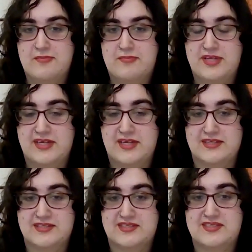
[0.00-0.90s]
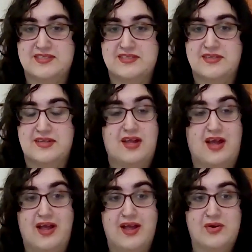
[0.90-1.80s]
because
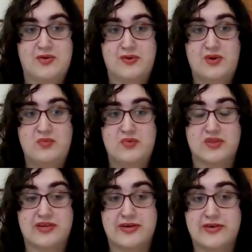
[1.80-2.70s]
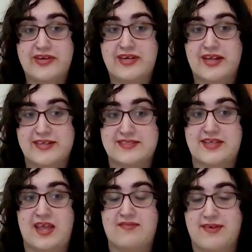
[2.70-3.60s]
I grew up with church as a